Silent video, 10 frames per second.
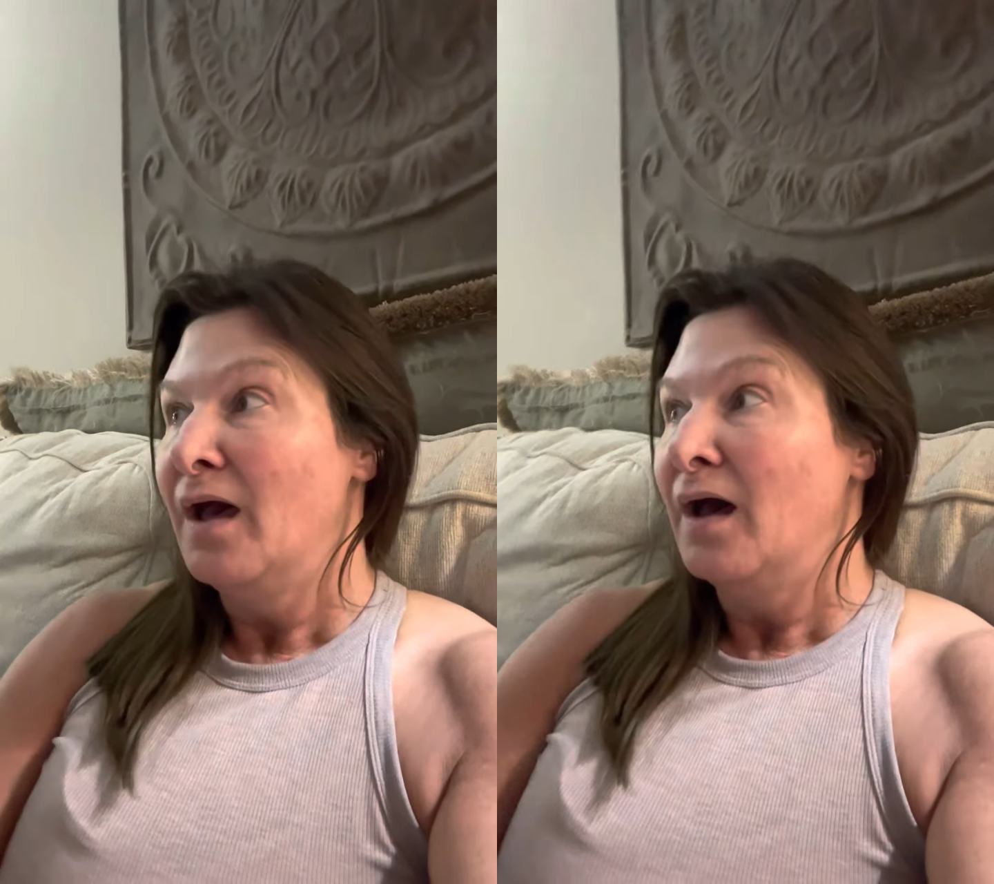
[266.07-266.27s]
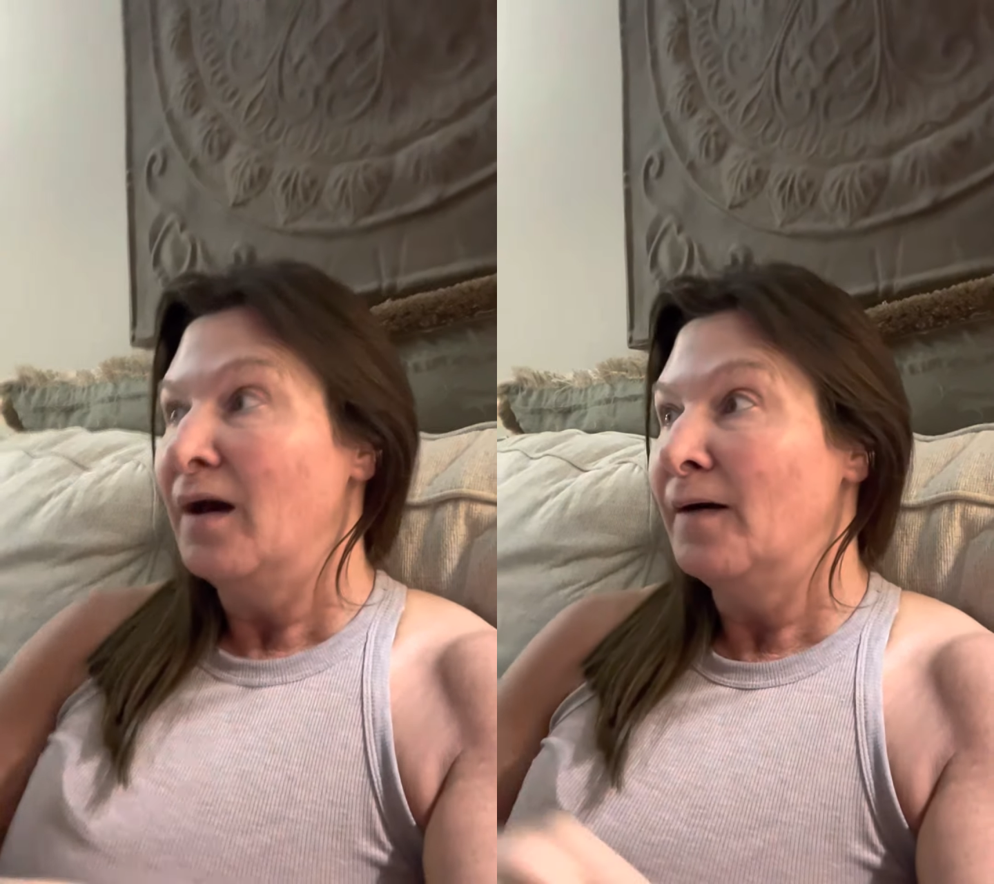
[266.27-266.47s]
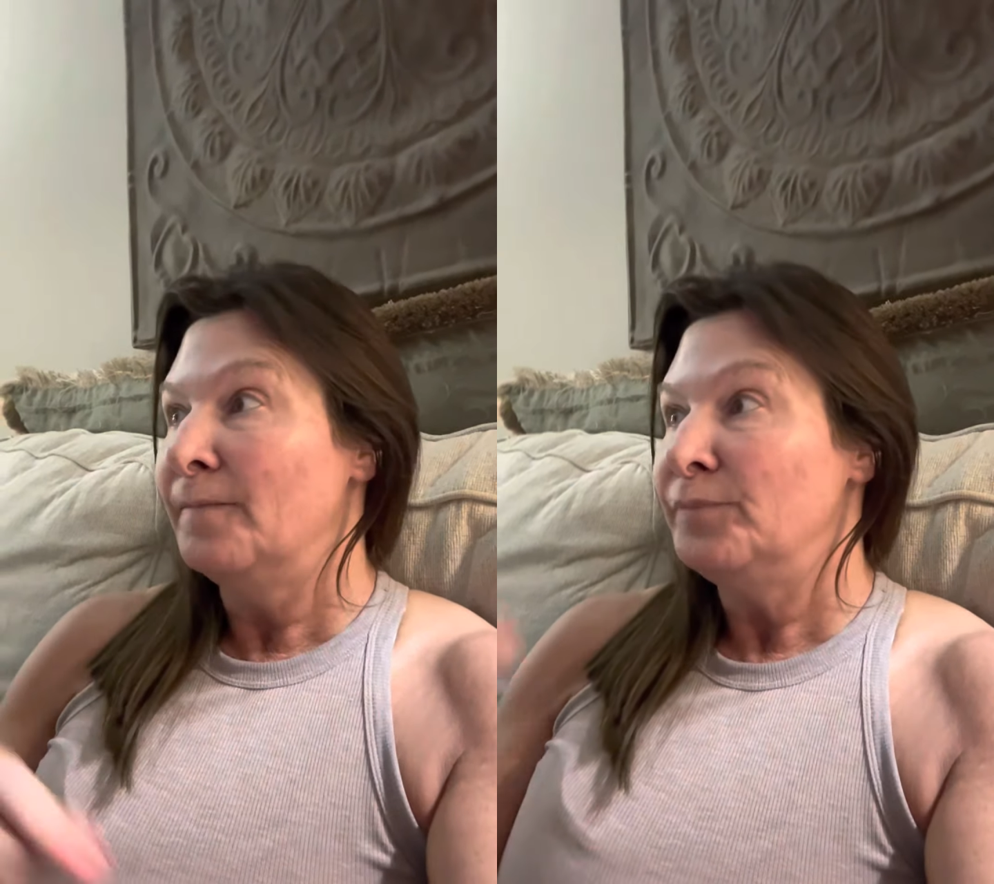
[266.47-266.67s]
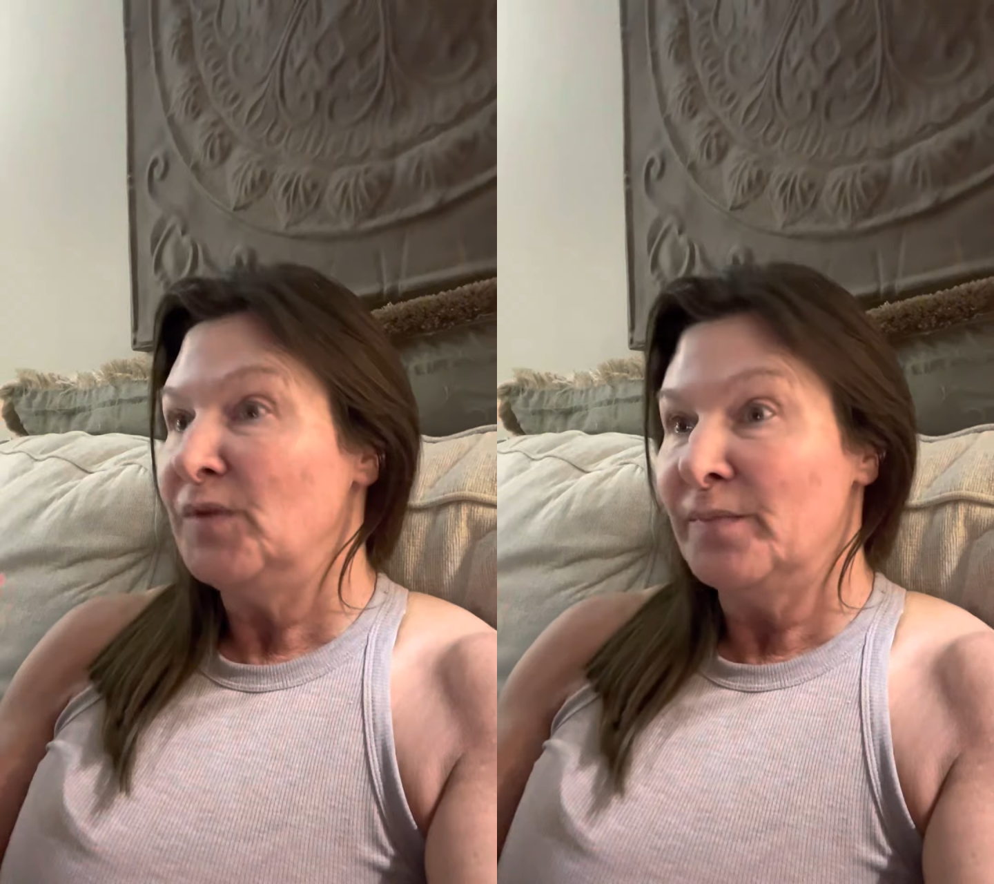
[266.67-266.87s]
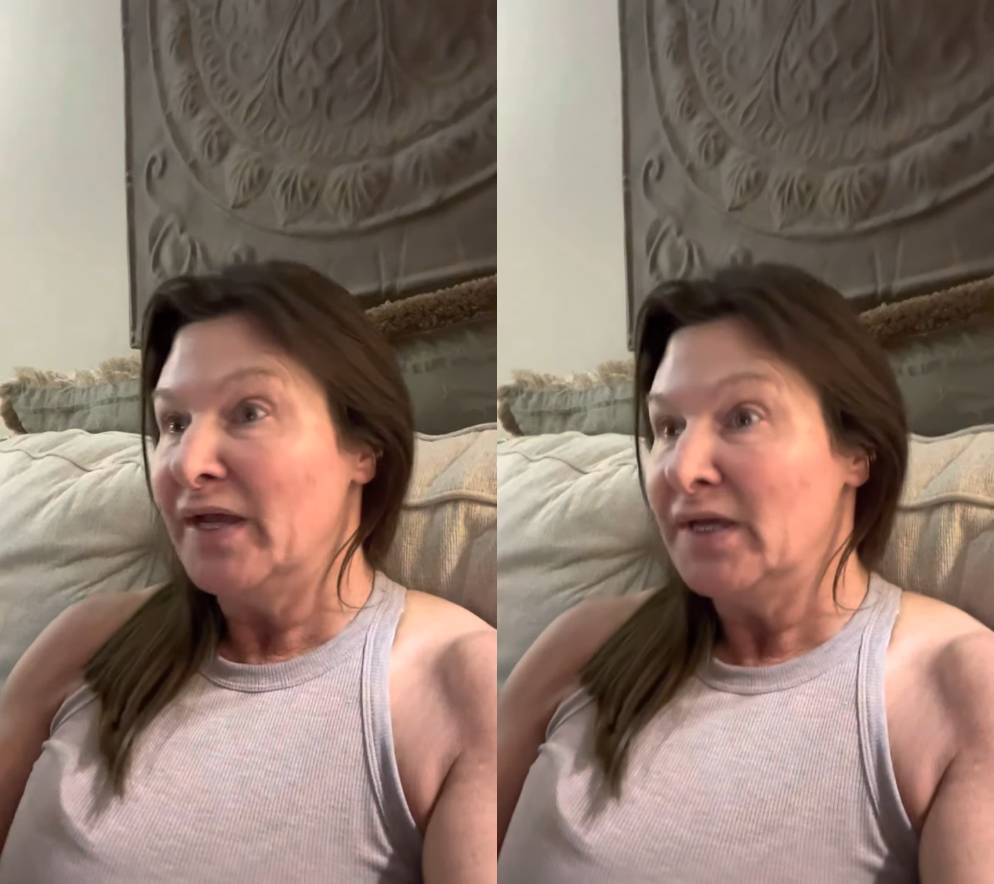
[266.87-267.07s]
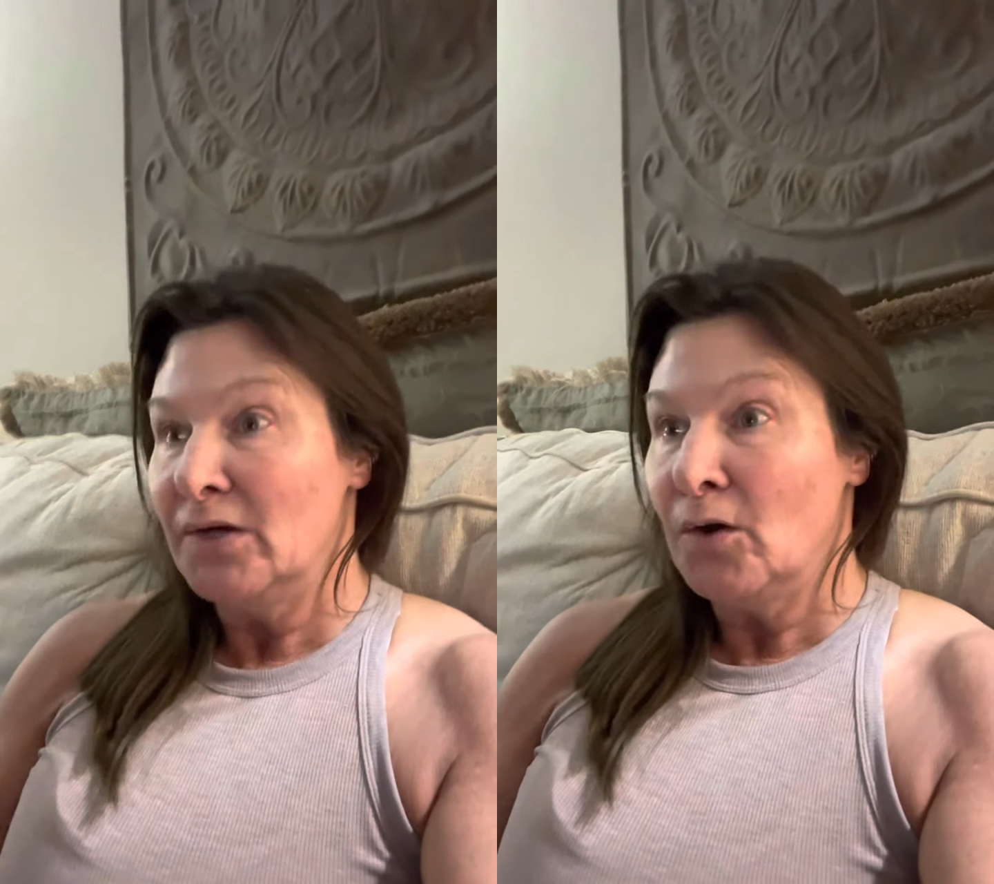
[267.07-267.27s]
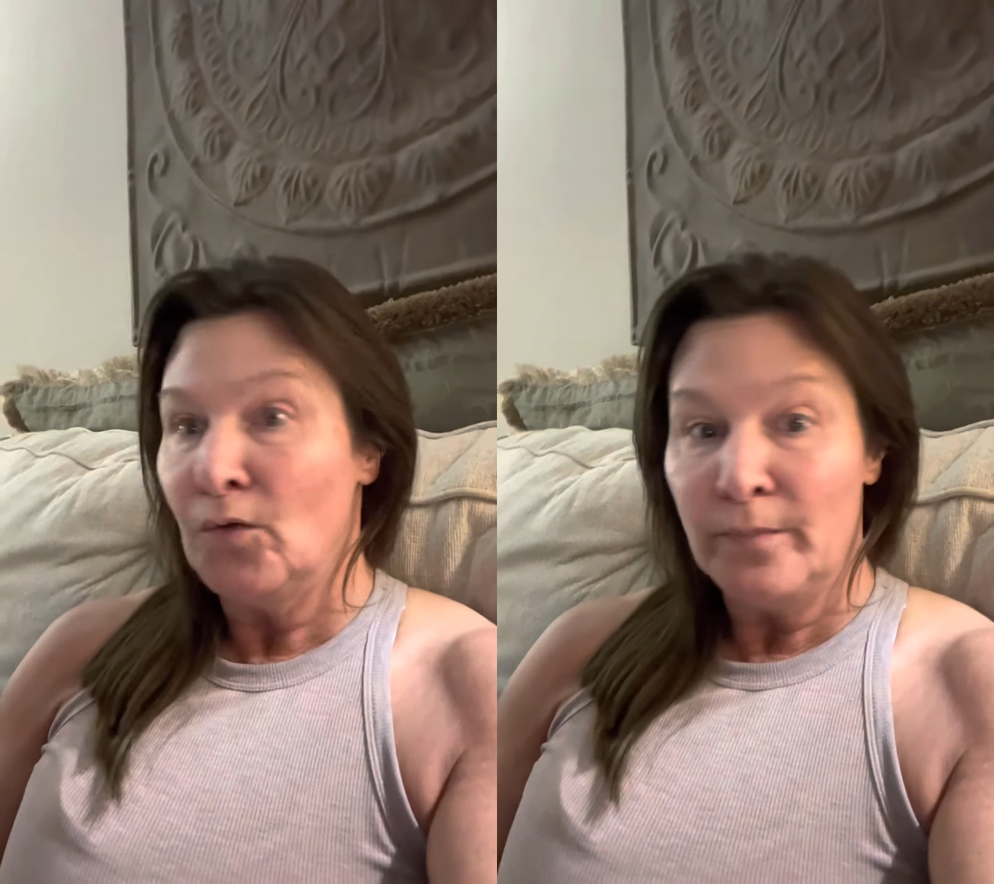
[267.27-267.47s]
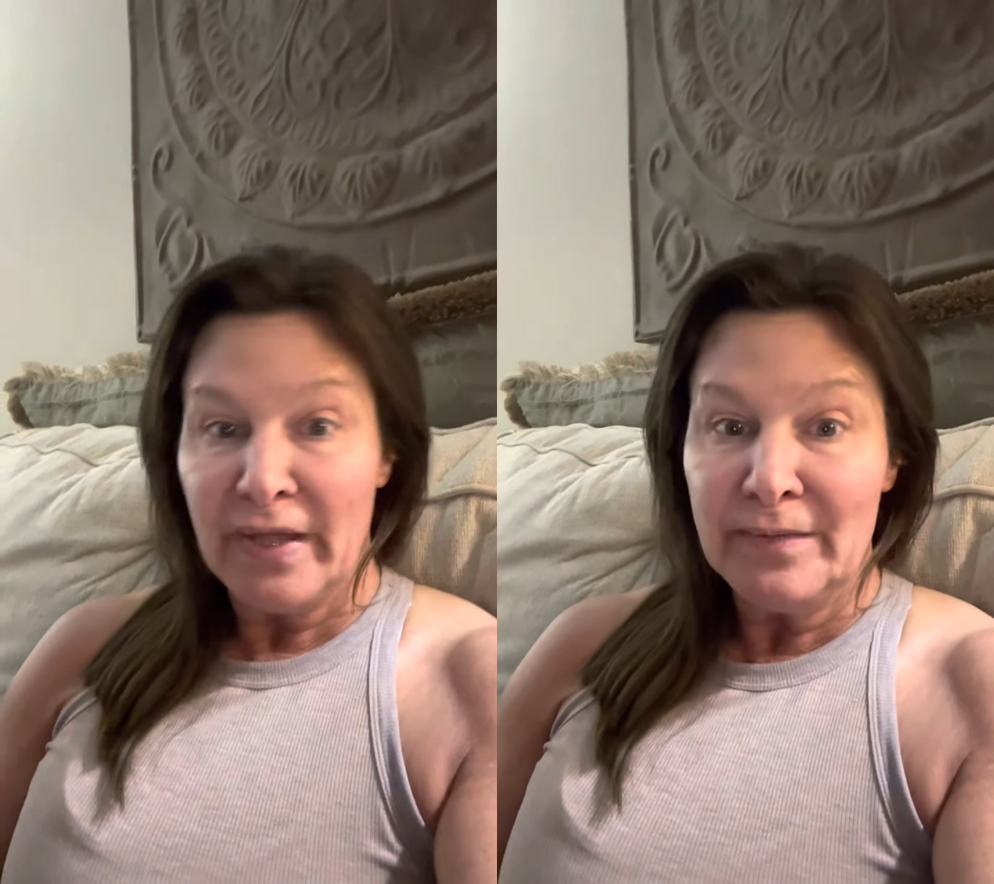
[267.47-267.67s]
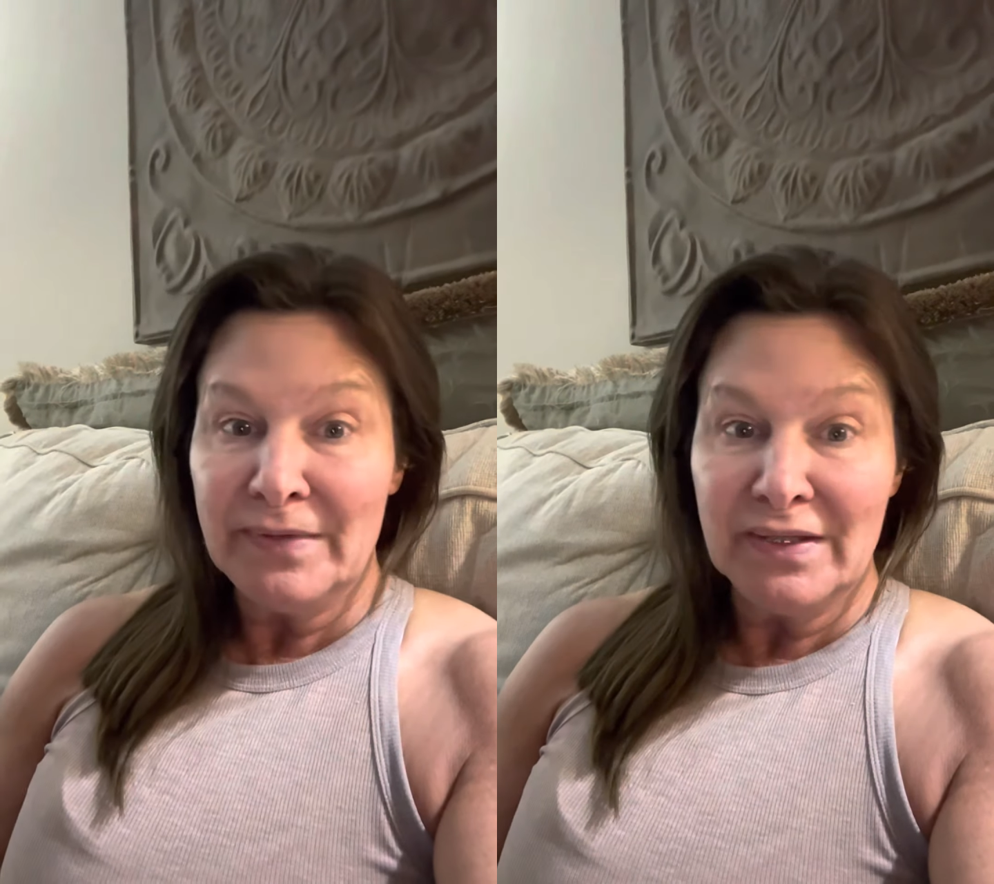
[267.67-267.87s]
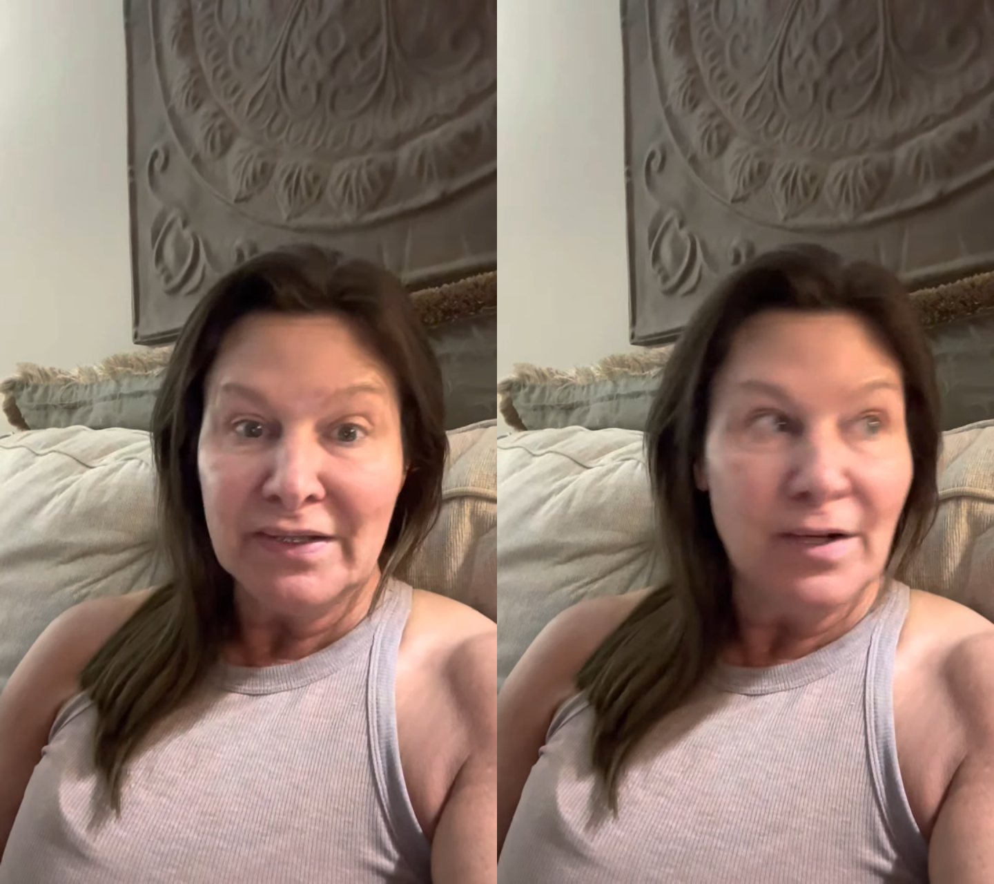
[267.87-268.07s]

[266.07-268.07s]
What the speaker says: You might can grow a baby in there,